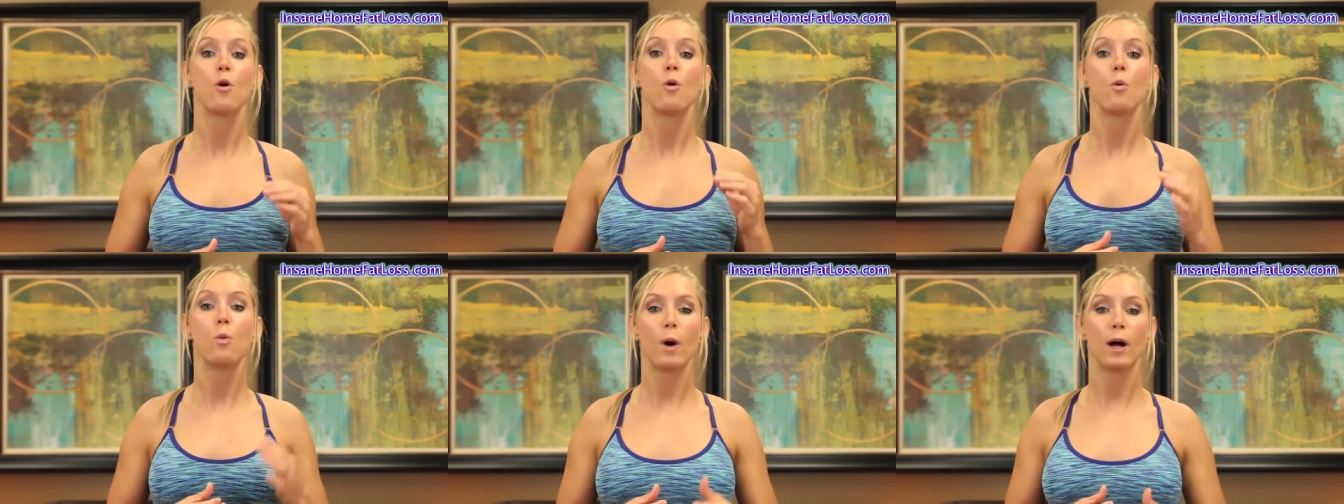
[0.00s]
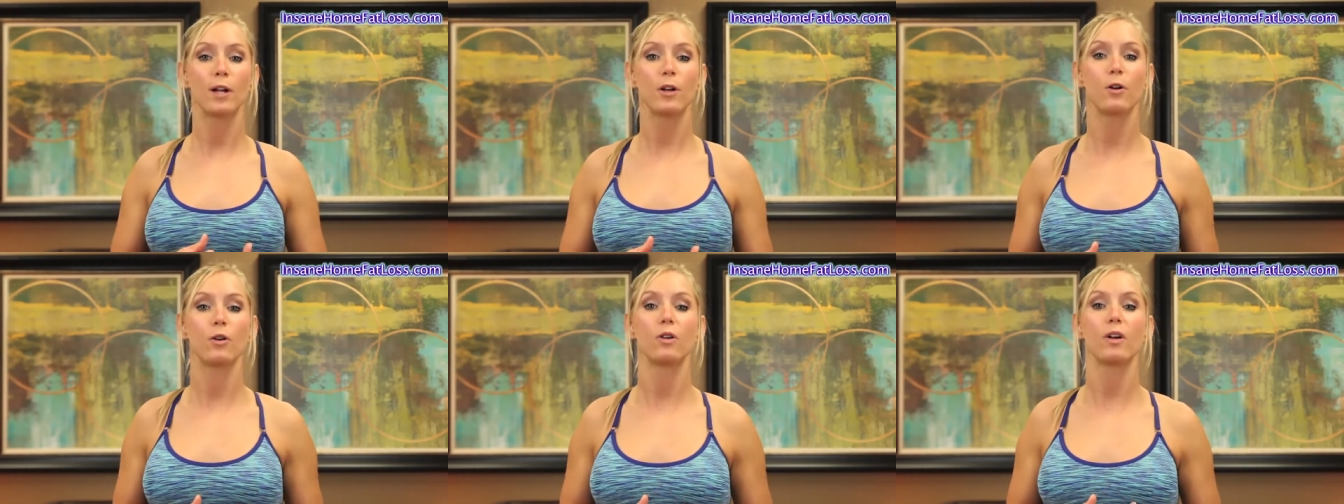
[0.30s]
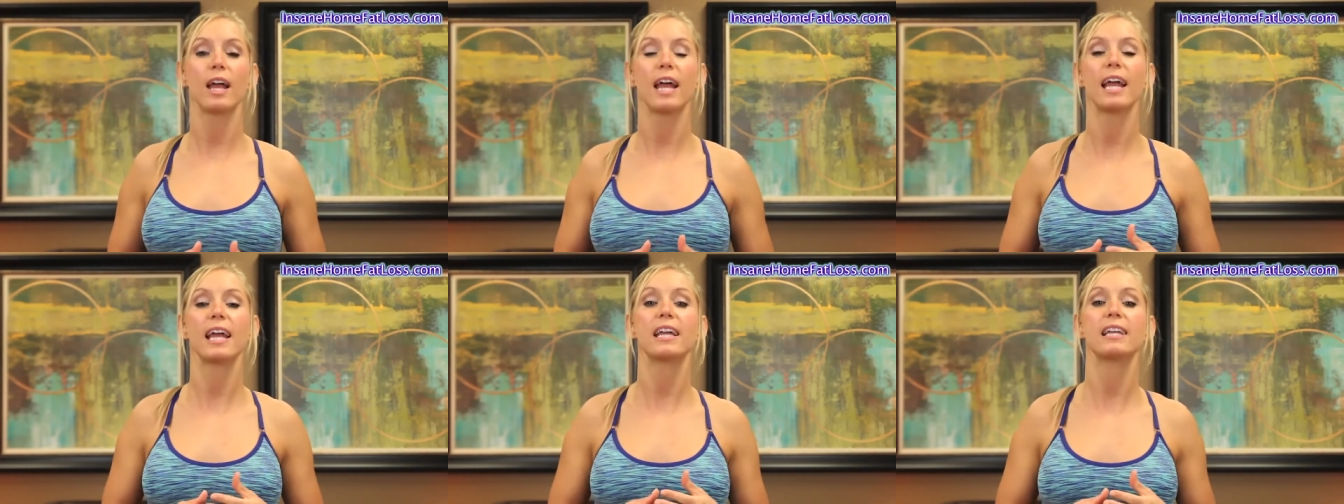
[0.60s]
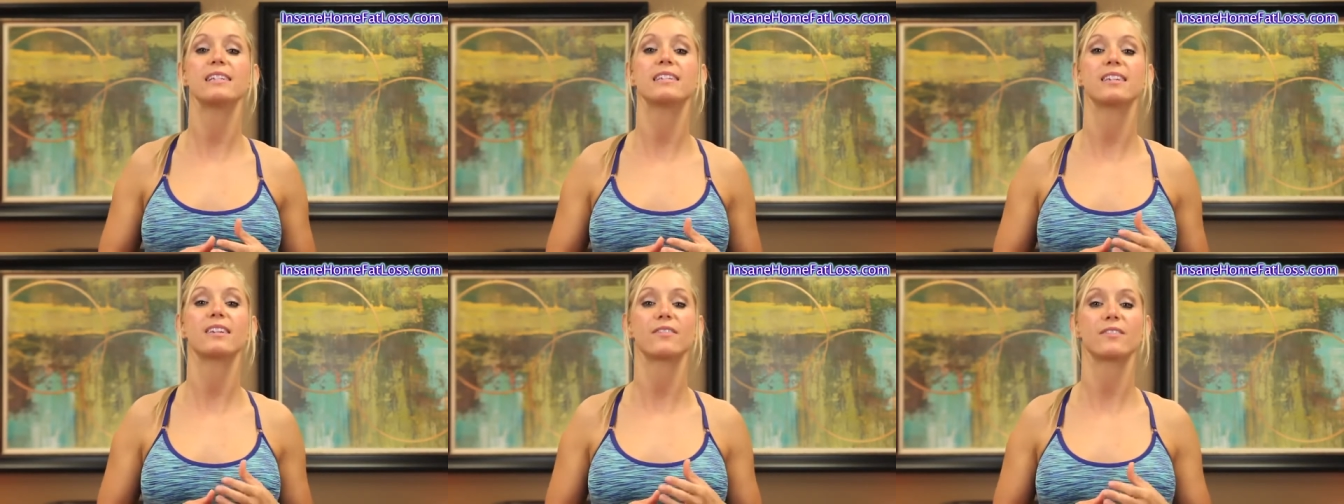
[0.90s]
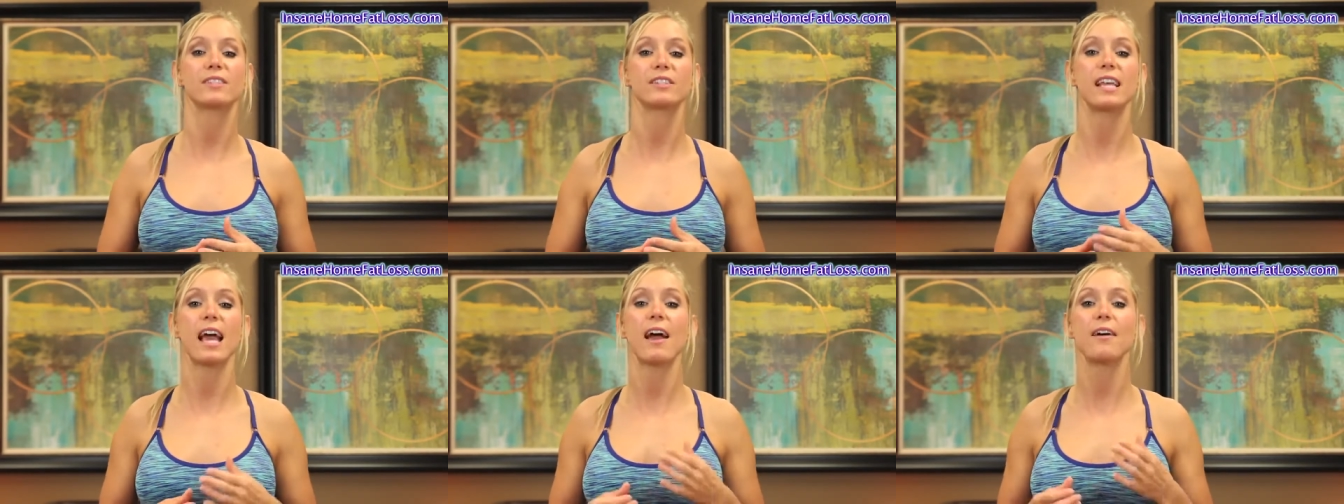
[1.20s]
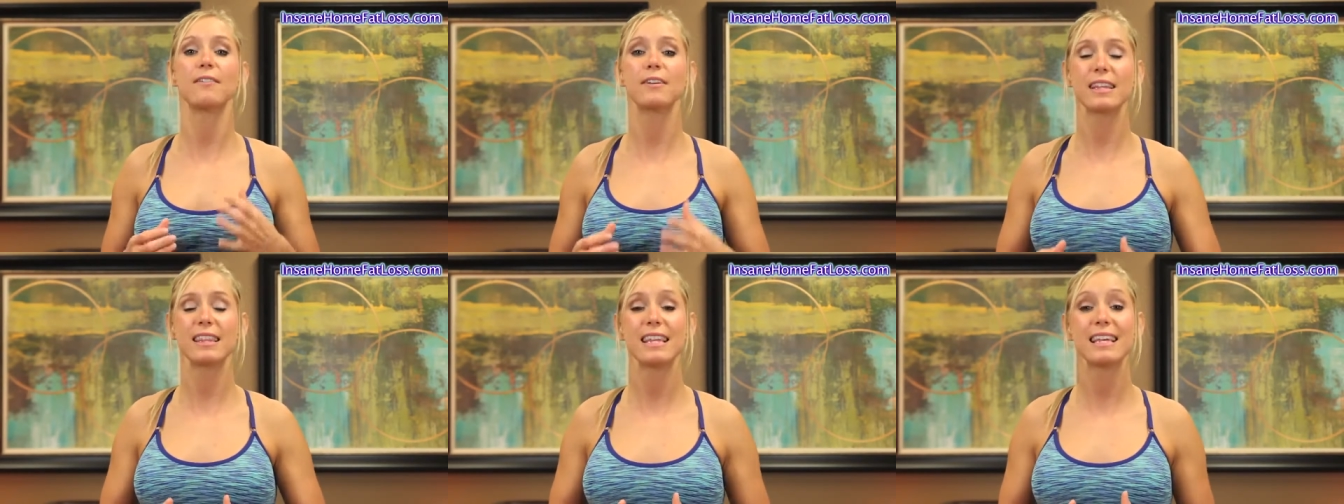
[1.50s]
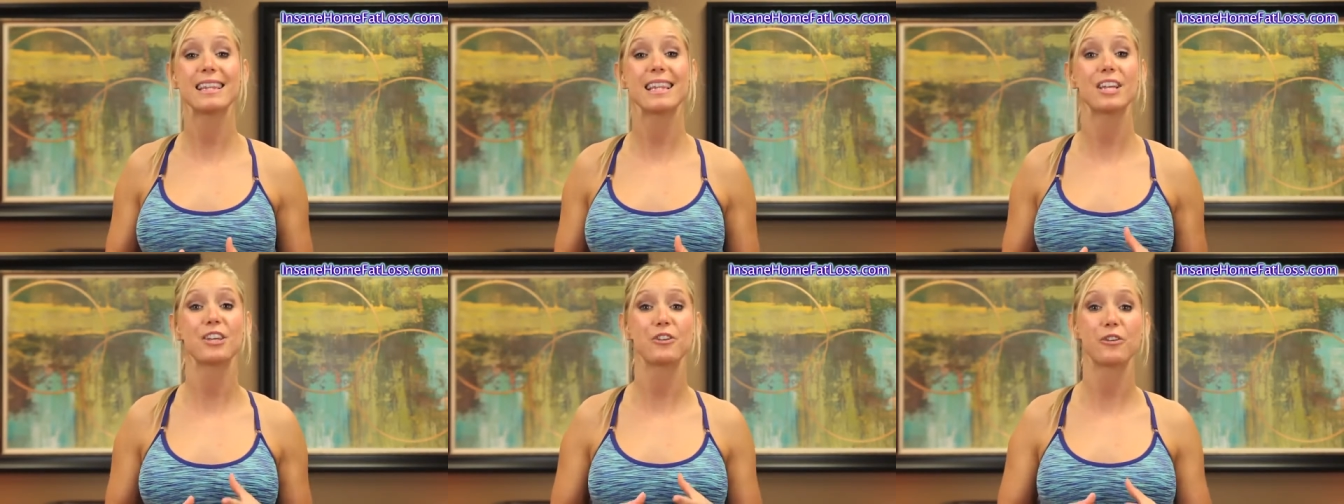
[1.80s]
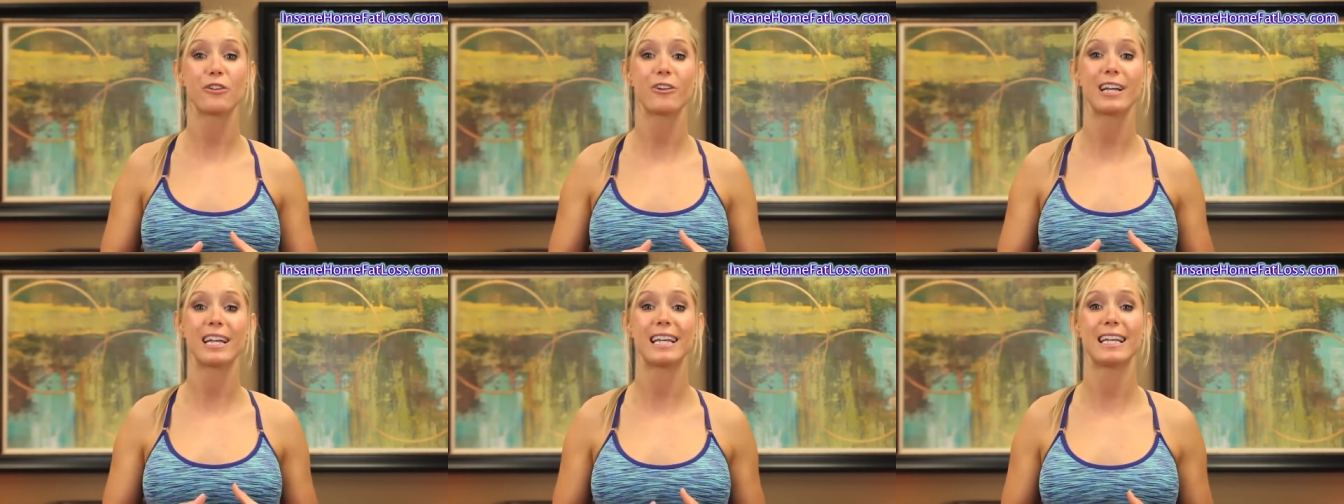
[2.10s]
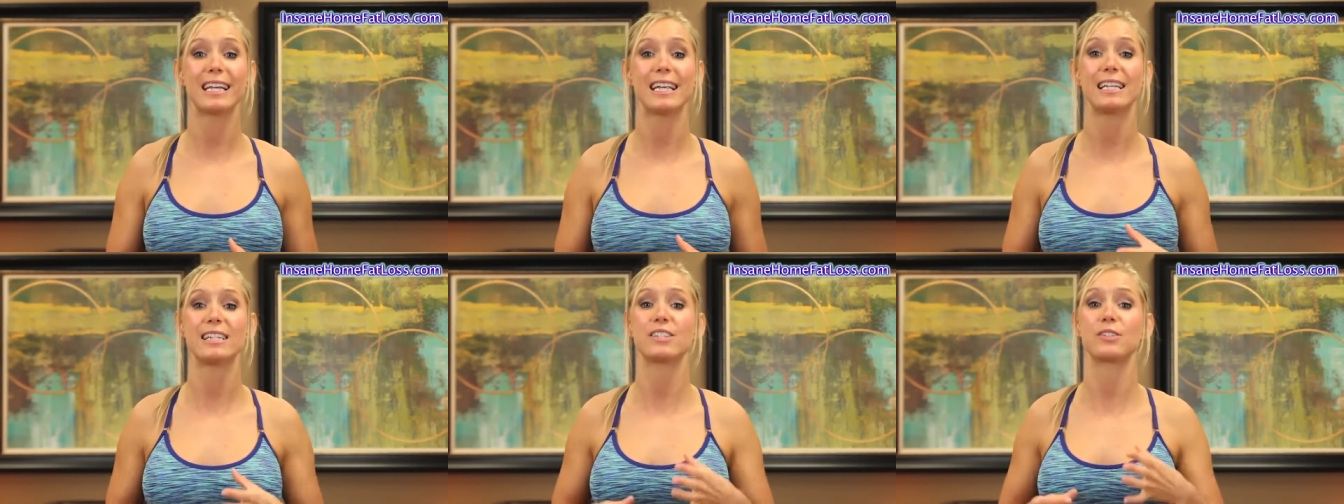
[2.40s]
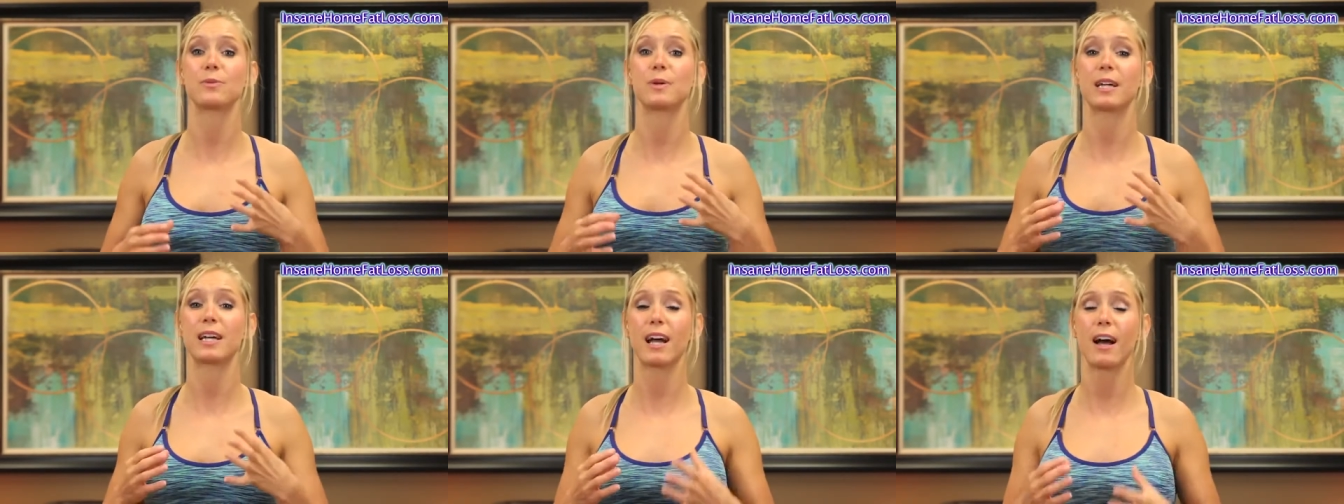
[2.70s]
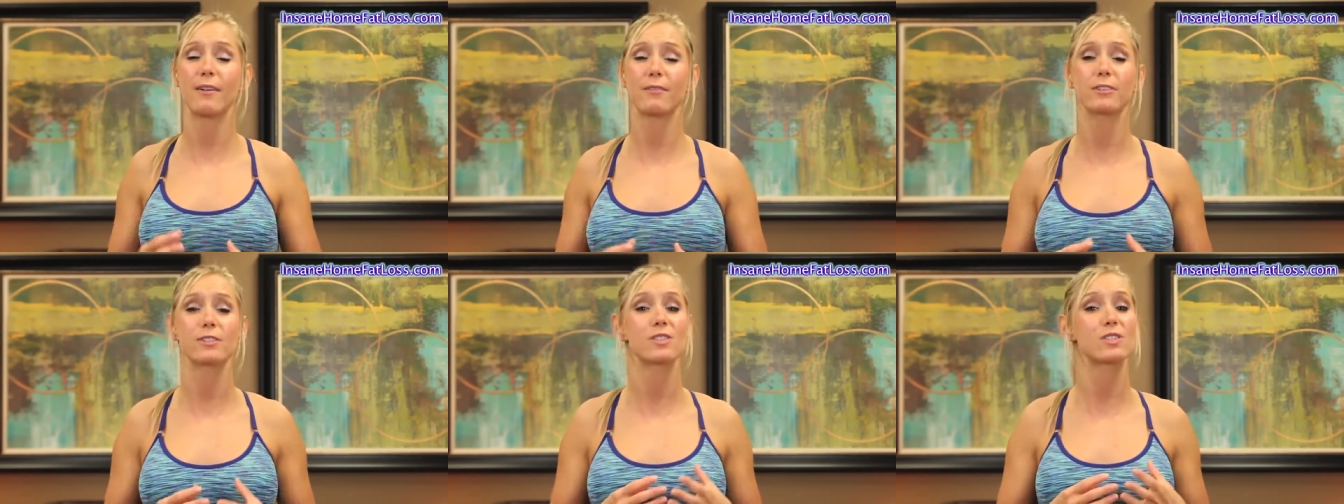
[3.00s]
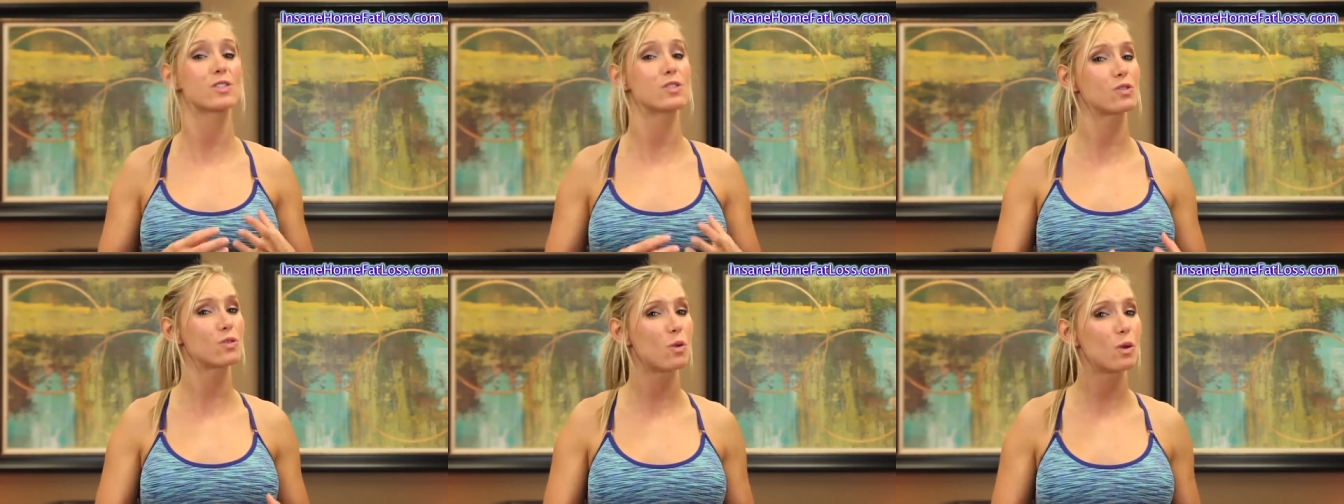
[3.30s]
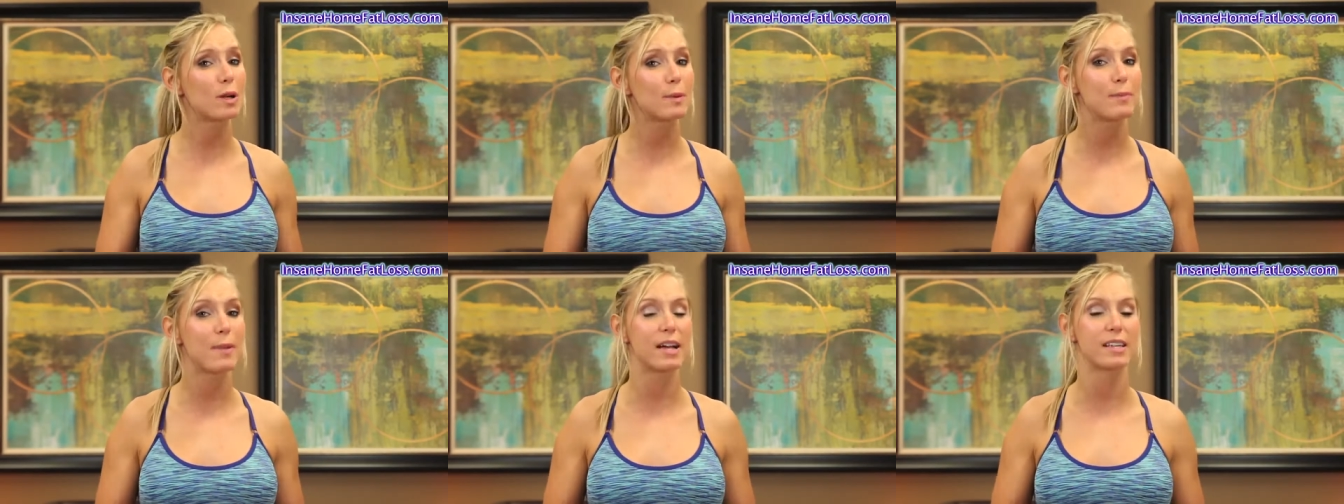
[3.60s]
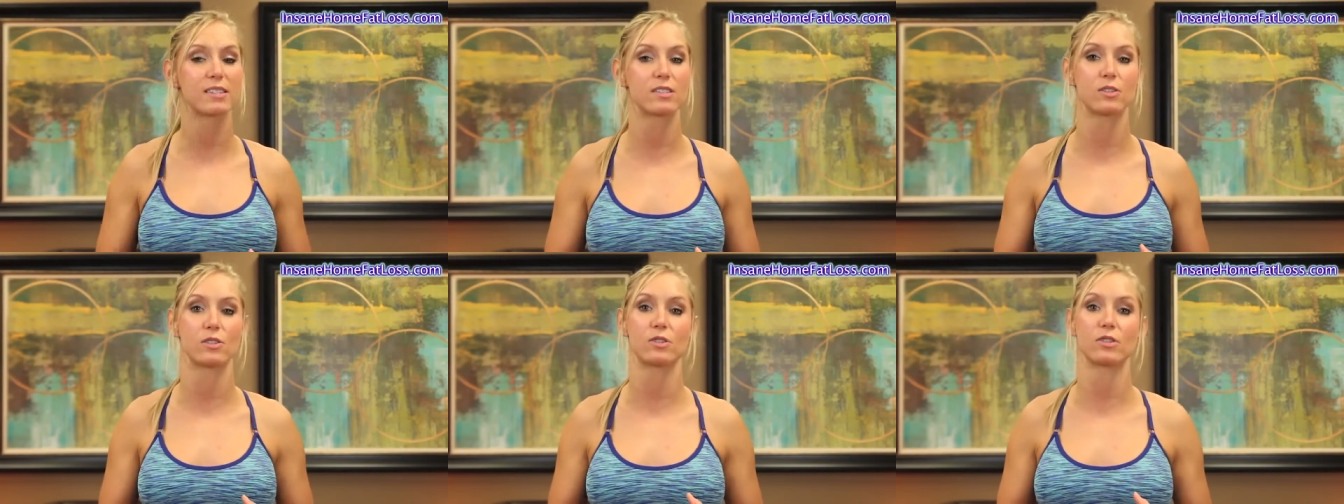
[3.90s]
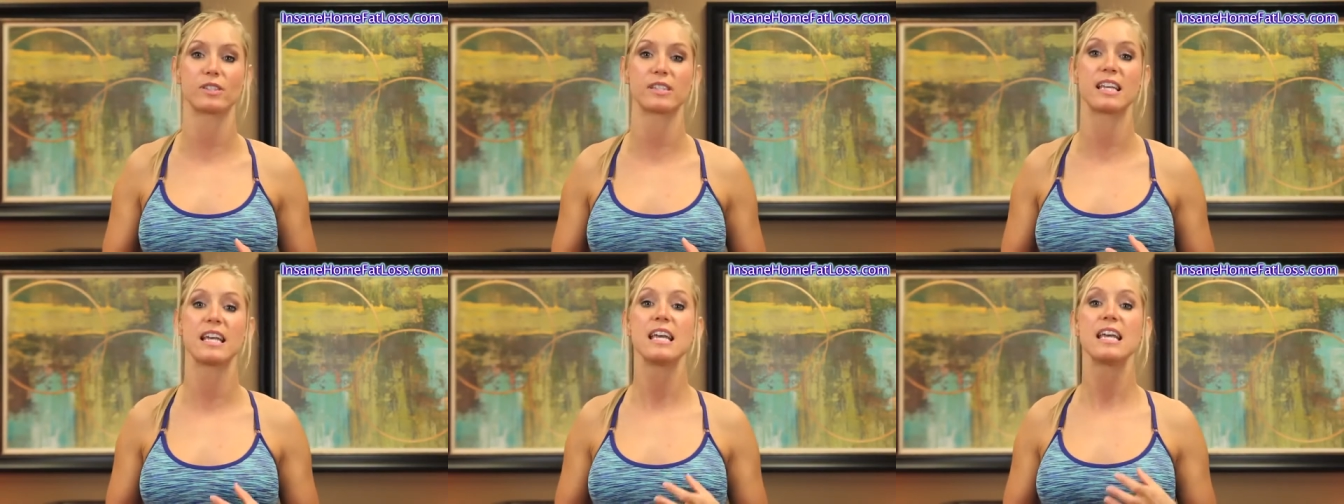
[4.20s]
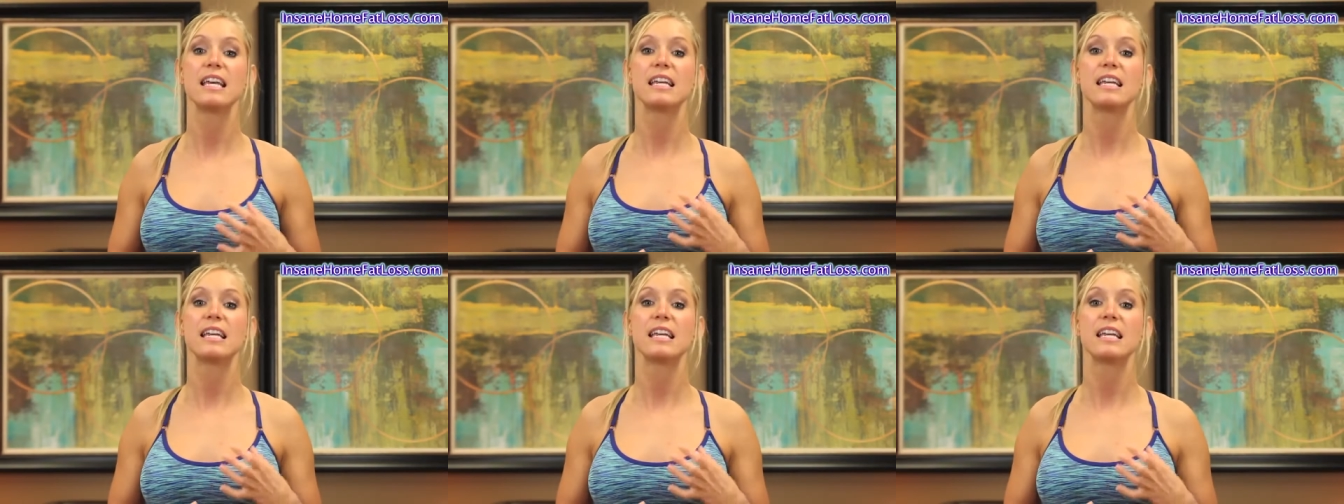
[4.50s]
One whole egg delivers everything that you're going to need to recover sore muscles,